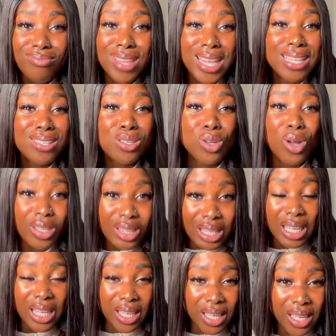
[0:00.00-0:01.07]
It's
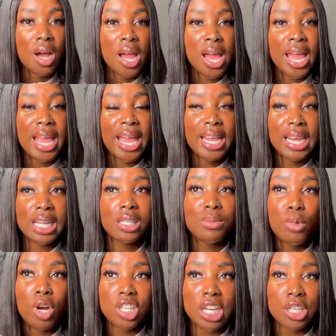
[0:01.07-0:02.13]
nothing. In as
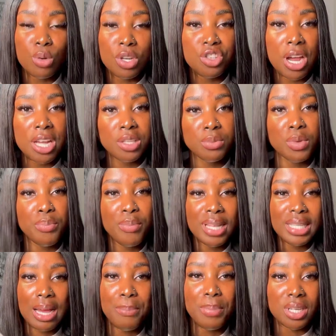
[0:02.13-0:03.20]
much as we're trying to be
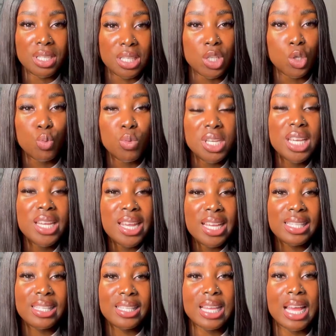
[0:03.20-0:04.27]
better persons, we need a
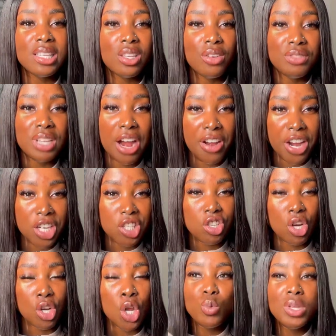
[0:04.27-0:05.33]
sense of
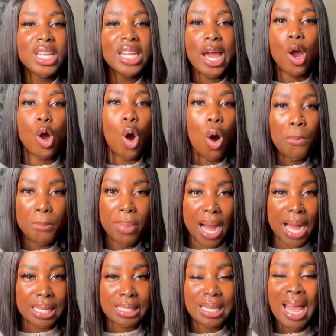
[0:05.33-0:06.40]
direction. You need a
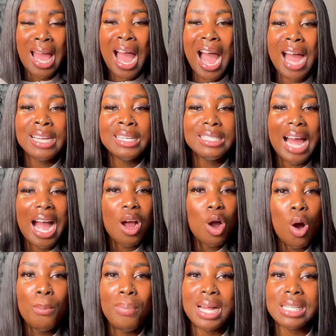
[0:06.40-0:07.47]
compass, and that
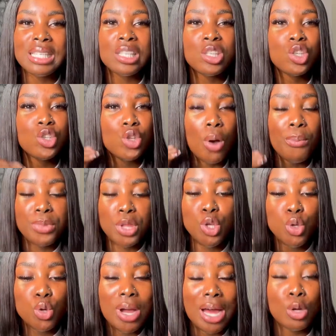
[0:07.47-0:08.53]
compass is
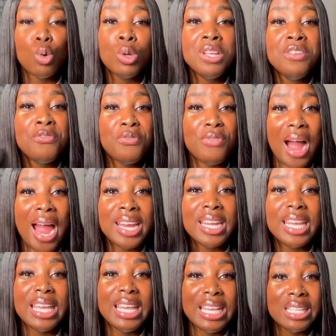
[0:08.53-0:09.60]
something you can only find
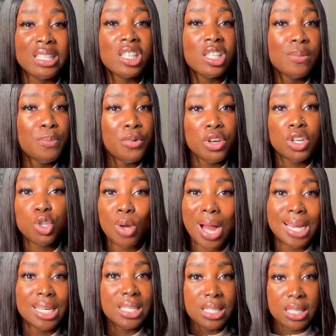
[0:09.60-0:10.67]
in
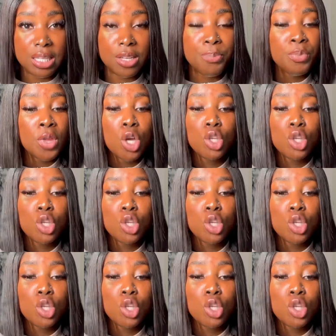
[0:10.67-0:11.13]
spirituality.